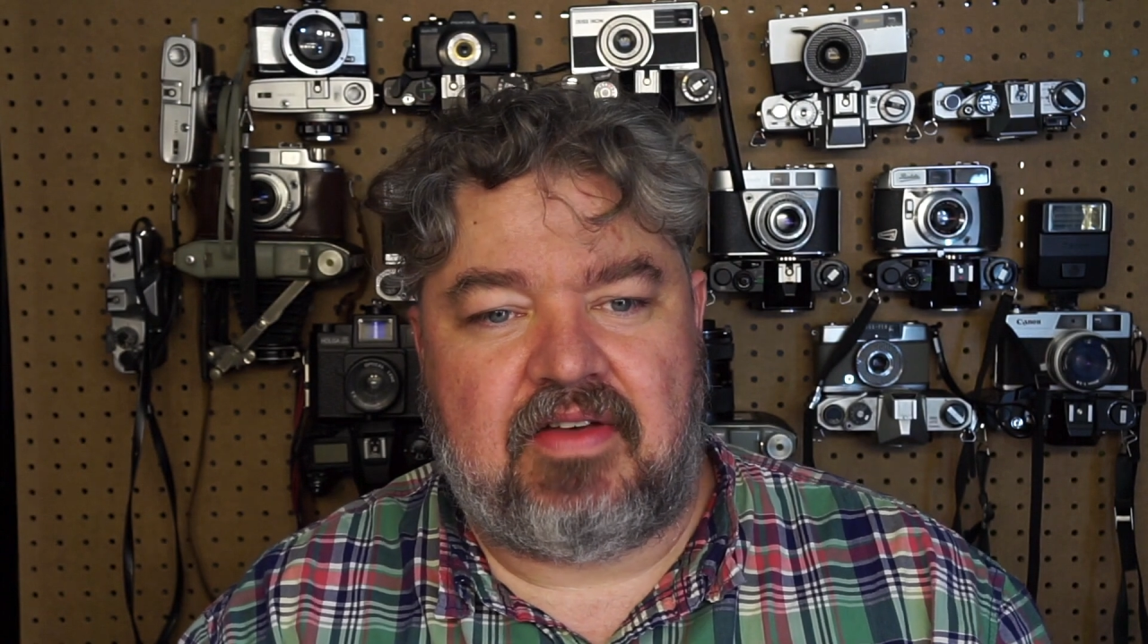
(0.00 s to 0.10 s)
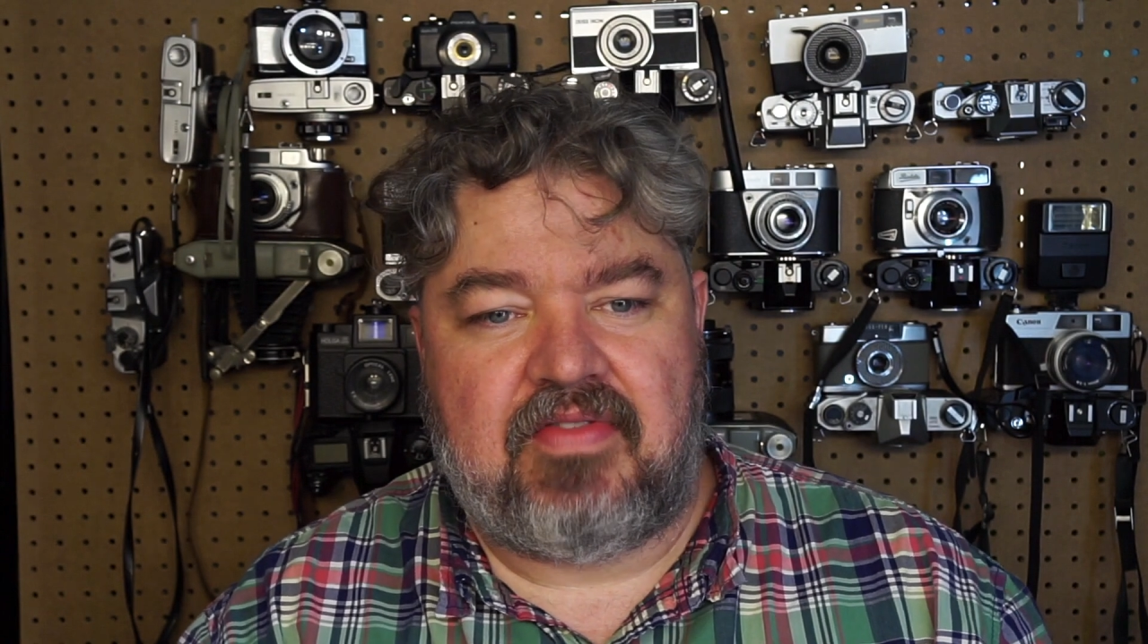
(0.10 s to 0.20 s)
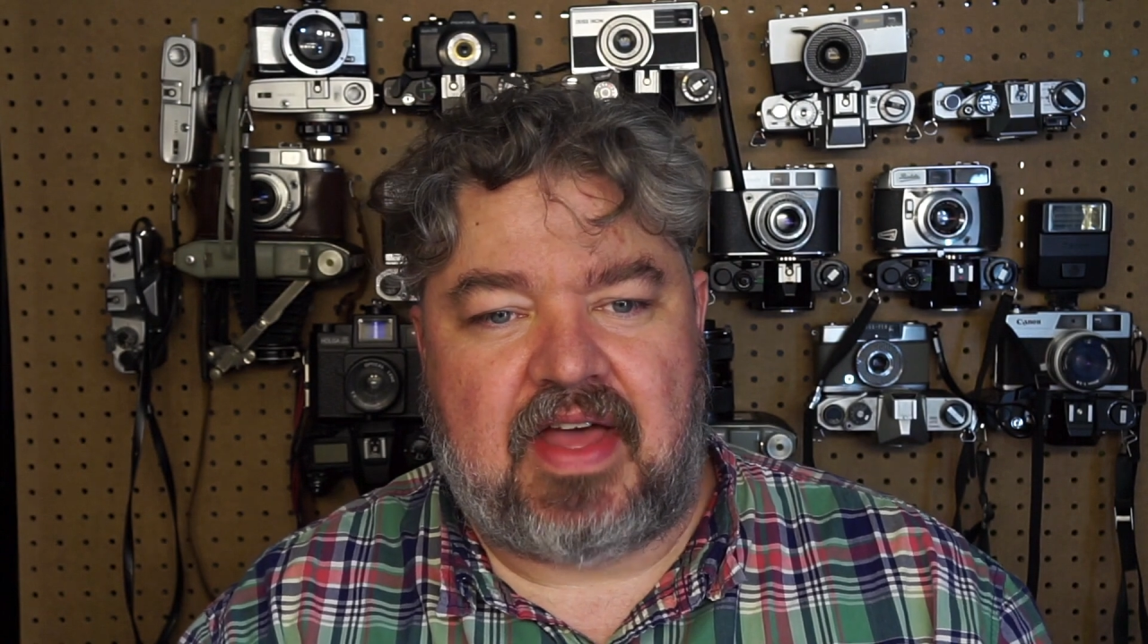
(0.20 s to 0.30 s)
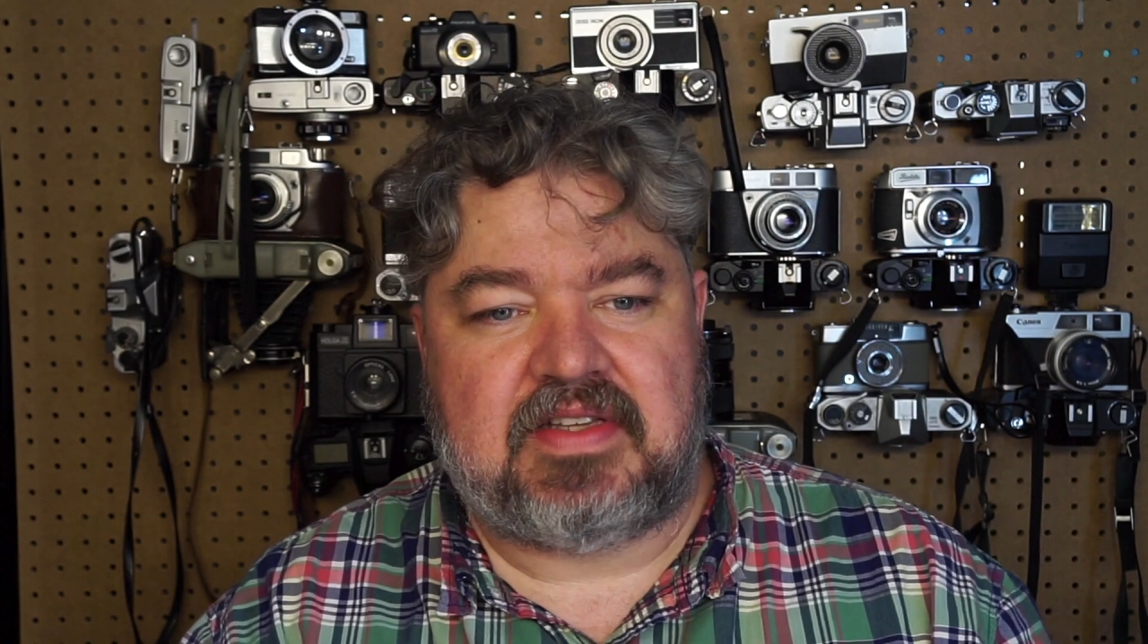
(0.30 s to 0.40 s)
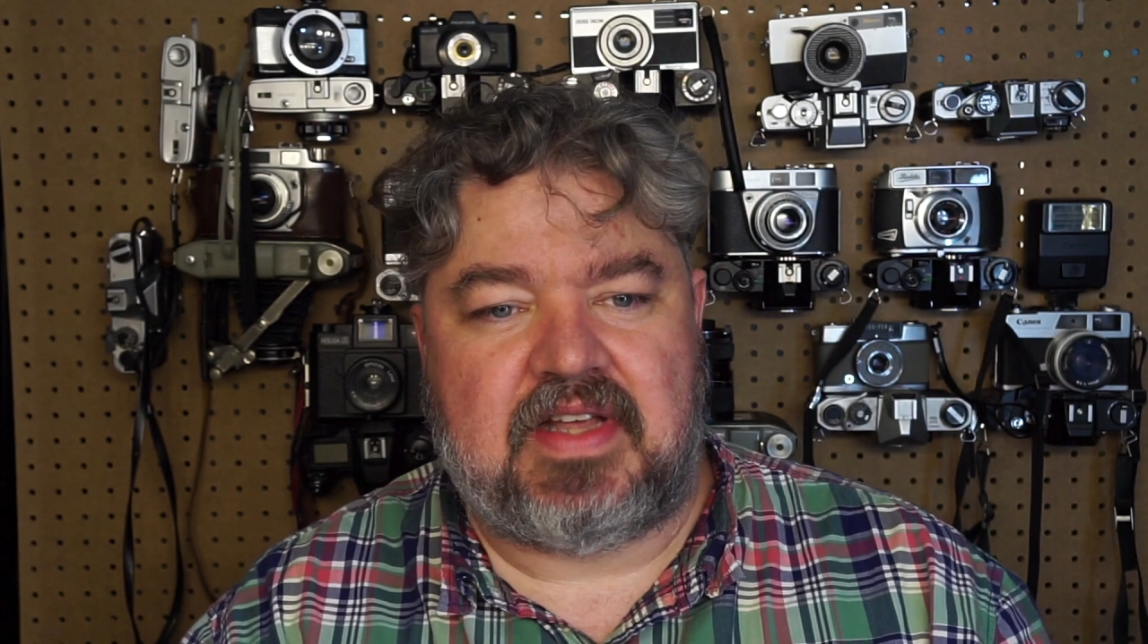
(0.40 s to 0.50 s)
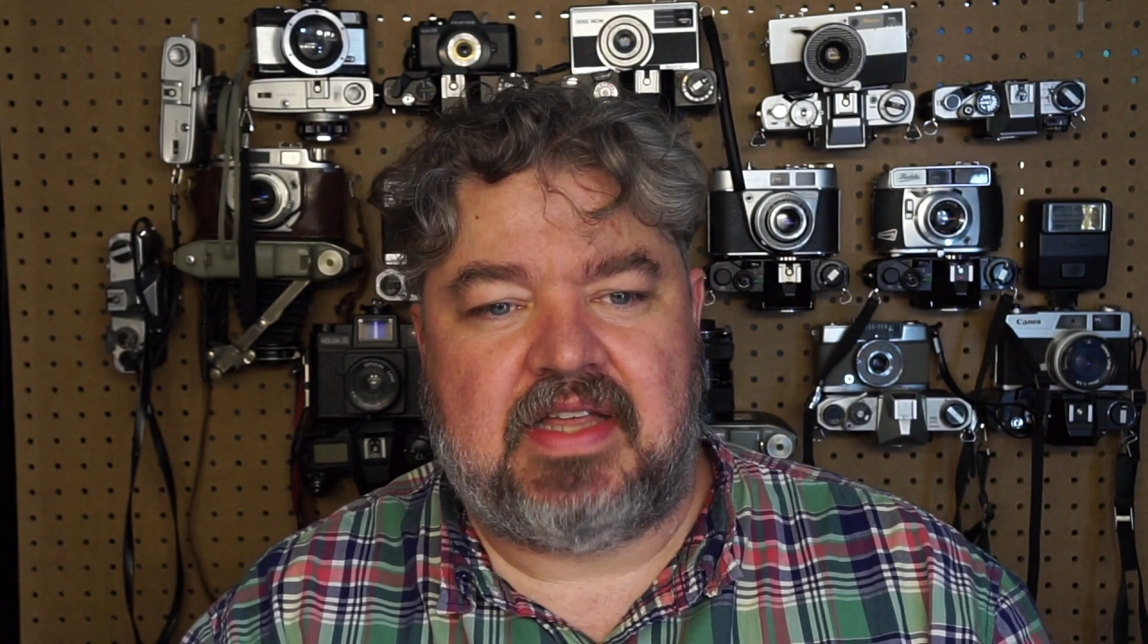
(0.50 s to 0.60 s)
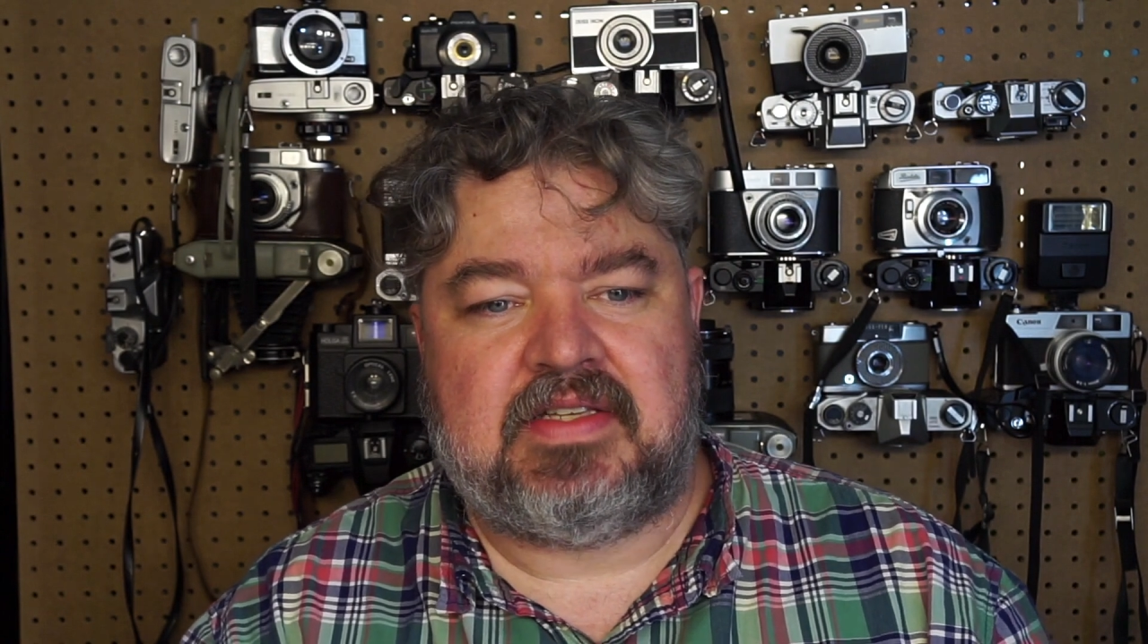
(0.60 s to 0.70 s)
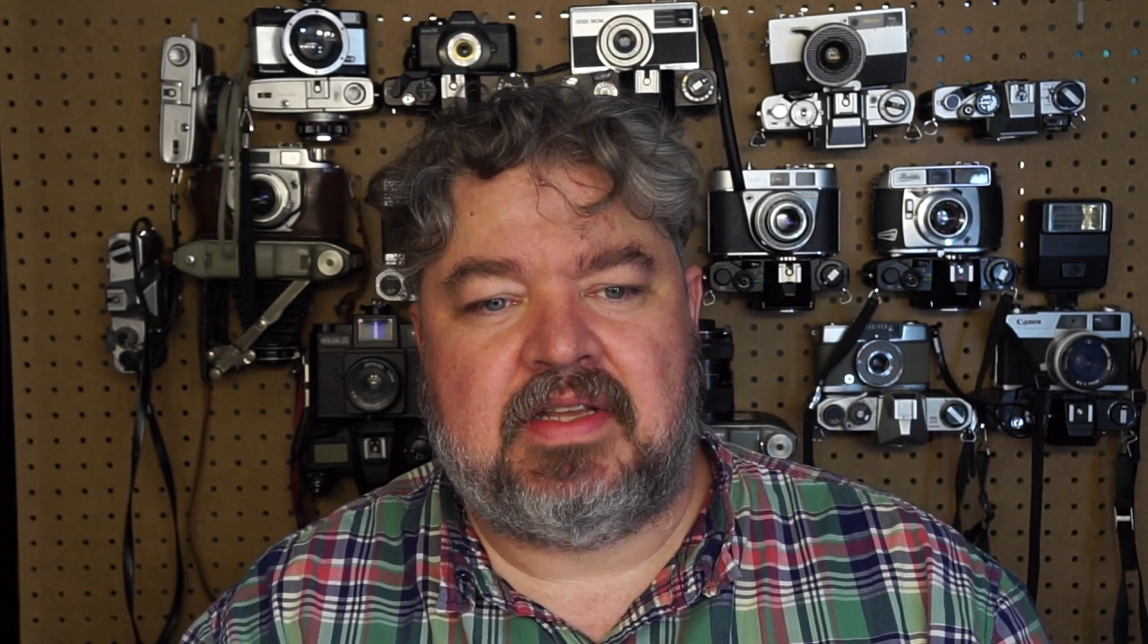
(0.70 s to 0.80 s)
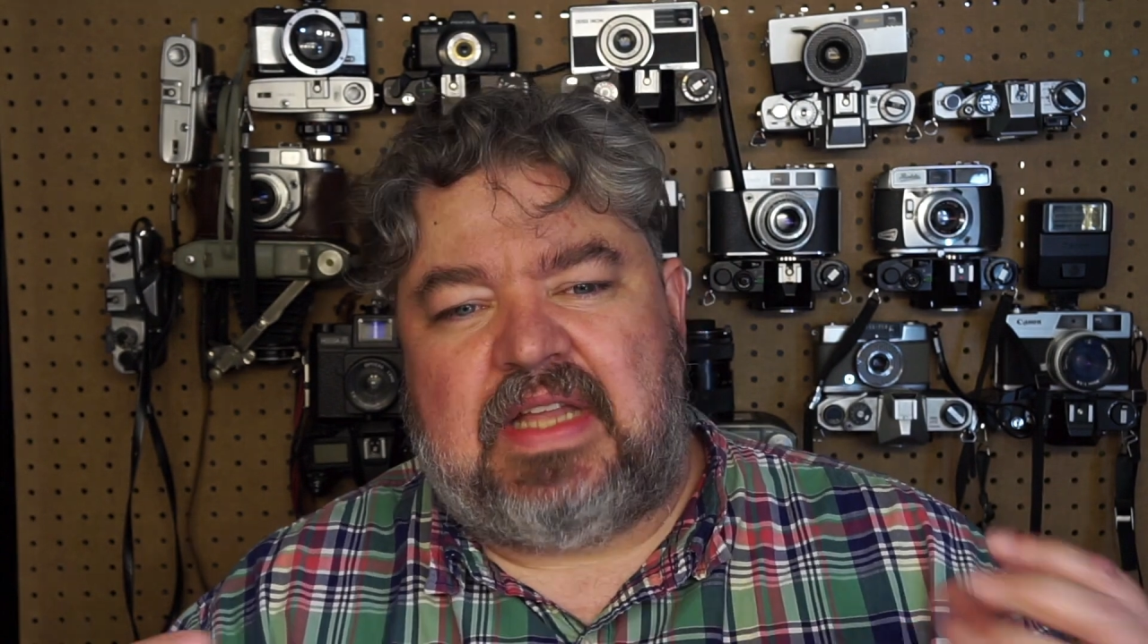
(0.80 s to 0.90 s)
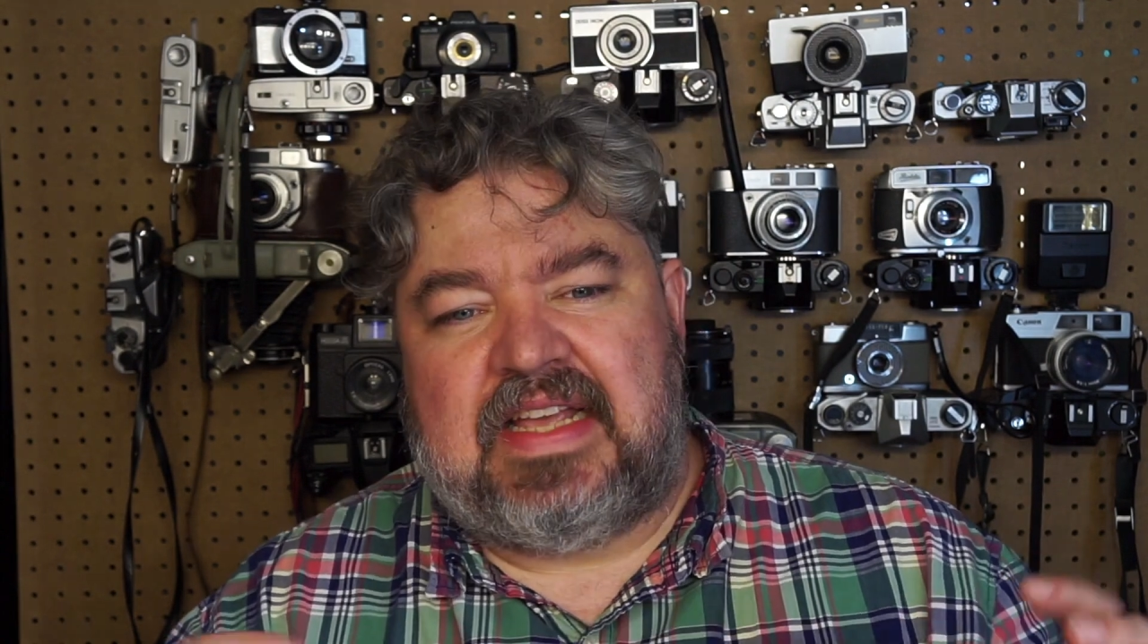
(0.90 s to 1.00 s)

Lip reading: of that size.